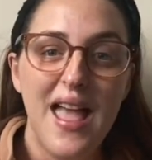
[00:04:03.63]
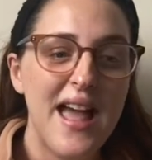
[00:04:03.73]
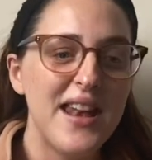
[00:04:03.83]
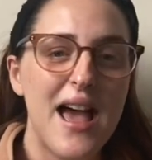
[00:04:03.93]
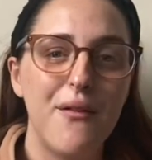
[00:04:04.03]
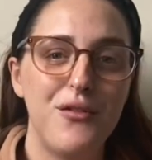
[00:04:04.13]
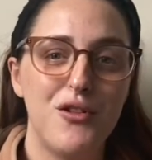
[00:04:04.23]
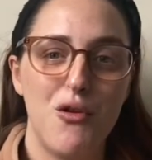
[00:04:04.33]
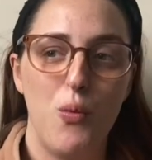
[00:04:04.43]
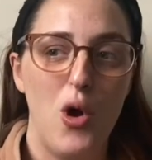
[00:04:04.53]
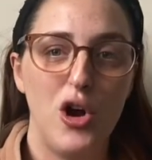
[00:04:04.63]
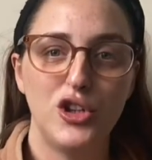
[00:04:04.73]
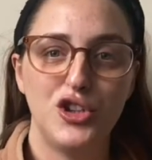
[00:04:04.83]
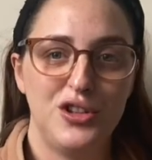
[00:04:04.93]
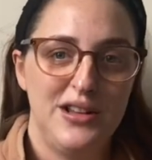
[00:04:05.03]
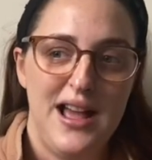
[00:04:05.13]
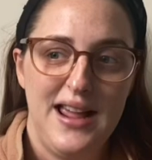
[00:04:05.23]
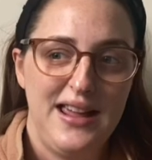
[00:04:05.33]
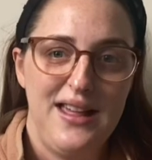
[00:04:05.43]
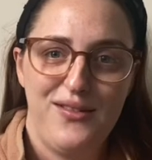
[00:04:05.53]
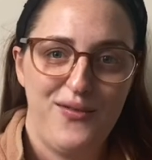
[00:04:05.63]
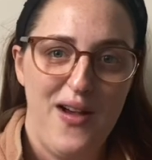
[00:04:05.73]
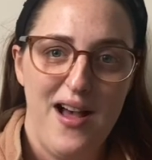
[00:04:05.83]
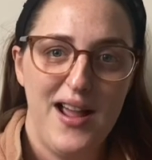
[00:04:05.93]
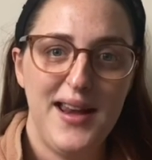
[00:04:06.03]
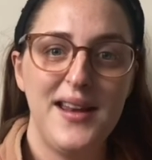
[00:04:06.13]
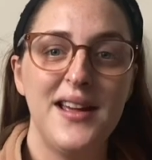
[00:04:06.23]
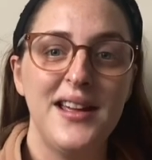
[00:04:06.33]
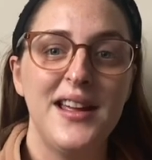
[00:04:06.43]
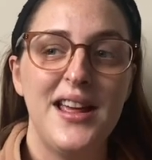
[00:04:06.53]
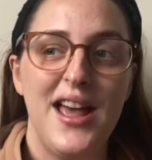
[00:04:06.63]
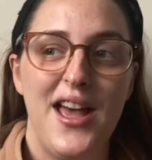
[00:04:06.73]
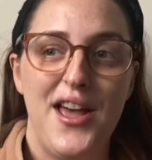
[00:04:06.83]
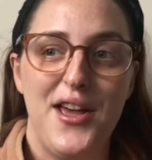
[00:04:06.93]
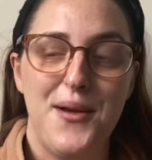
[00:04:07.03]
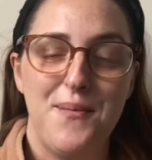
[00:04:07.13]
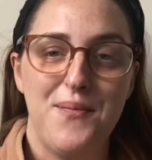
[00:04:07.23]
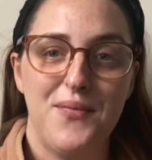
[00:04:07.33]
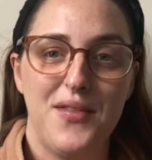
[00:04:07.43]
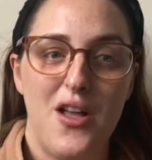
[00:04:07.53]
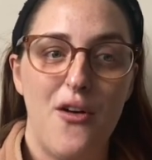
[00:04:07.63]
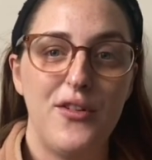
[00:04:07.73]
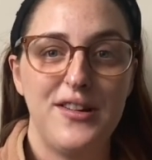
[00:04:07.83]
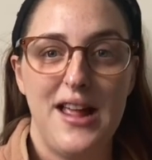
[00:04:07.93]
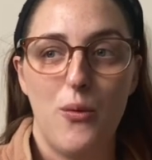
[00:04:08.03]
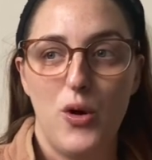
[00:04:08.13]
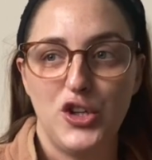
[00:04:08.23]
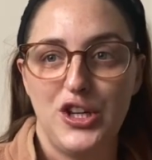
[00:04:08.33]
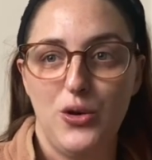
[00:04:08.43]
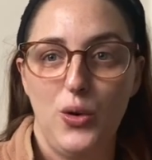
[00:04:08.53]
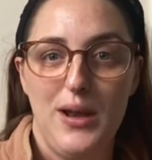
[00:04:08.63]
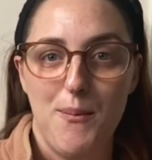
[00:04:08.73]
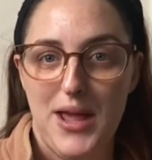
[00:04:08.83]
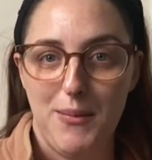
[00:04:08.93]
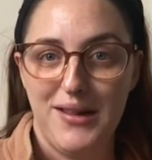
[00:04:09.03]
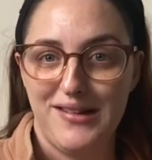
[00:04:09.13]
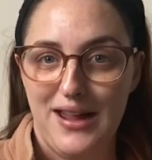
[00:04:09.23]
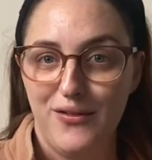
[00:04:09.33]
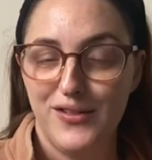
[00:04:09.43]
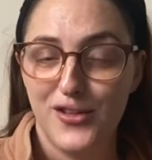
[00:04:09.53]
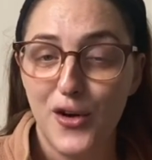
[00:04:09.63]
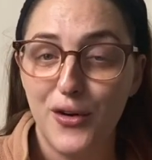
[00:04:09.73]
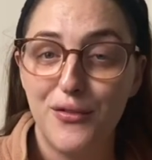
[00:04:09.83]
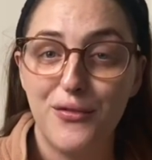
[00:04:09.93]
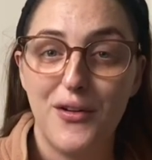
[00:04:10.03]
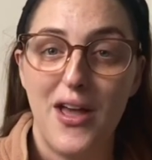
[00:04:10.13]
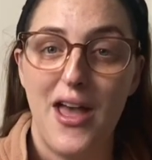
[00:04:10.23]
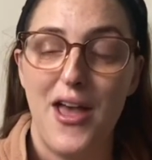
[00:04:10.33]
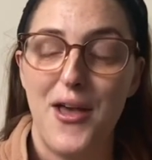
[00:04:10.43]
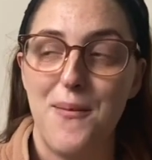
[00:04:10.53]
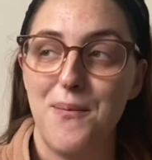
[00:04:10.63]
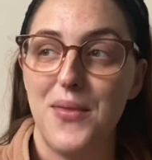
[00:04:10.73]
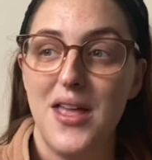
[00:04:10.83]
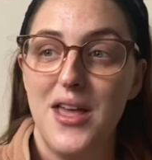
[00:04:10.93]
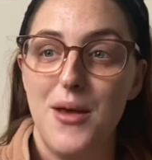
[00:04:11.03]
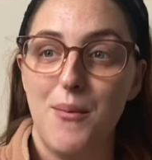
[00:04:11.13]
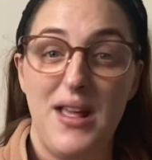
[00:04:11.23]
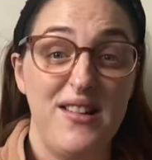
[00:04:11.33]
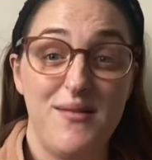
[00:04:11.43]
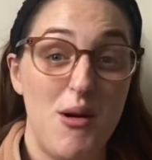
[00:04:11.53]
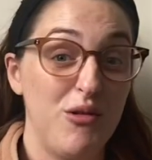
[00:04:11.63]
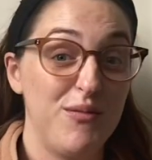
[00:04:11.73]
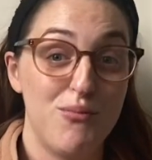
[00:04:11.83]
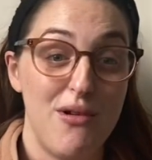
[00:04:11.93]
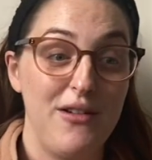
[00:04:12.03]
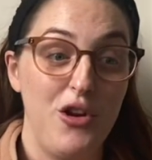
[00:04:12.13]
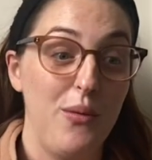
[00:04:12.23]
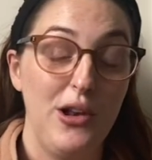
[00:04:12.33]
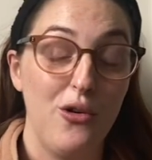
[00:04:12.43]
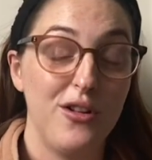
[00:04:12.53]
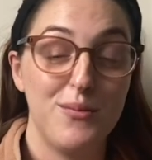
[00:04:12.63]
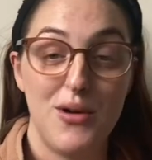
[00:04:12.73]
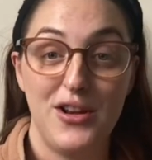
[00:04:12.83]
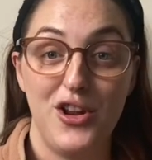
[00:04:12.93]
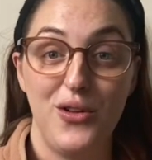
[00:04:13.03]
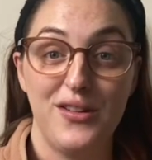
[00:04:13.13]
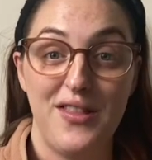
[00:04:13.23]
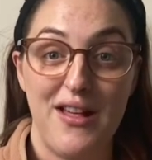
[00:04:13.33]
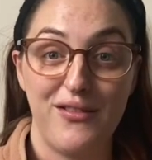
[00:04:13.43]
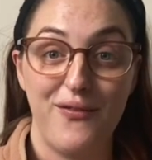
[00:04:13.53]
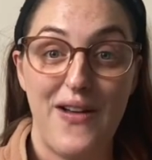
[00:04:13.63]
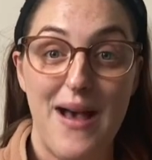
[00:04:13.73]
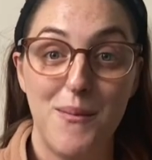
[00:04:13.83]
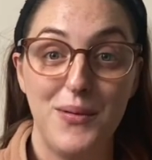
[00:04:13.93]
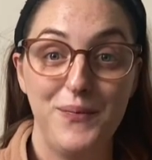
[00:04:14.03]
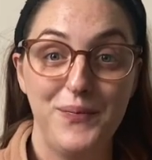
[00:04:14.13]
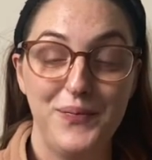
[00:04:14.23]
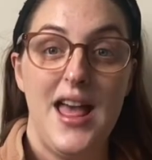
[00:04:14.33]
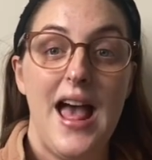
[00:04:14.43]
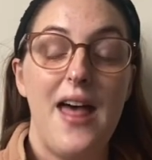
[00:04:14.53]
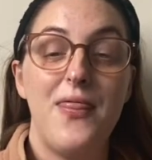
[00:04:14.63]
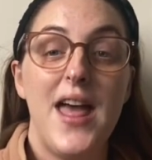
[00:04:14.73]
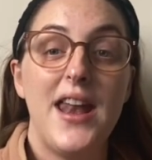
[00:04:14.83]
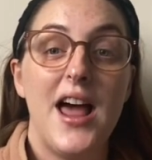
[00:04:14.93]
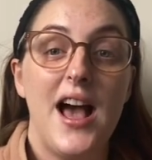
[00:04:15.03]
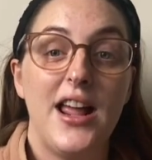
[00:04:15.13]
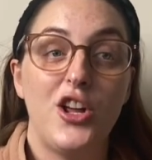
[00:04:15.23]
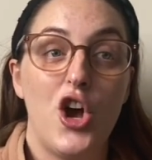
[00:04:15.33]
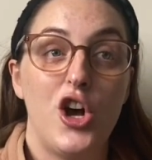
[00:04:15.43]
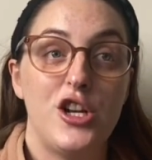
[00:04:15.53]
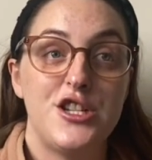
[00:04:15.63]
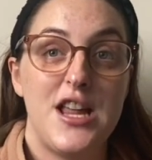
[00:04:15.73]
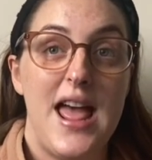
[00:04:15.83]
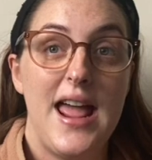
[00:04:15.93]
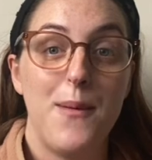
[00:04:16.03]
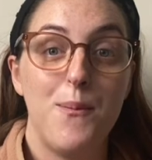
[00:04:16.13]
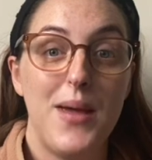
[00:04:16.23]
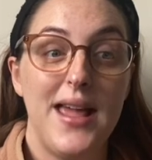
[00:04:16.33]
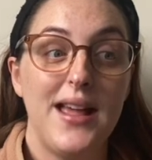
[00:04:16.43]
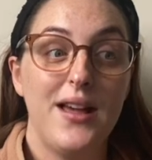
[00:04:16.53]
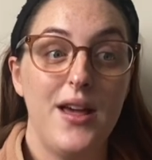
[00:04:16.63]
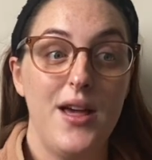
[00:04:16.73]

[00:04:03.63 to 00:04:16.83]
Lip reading: And after a wash, it's fine. Obviously I wash it all in baby safe stuff, but it smells brand new and looks brand new, so that's fab. And then I got a big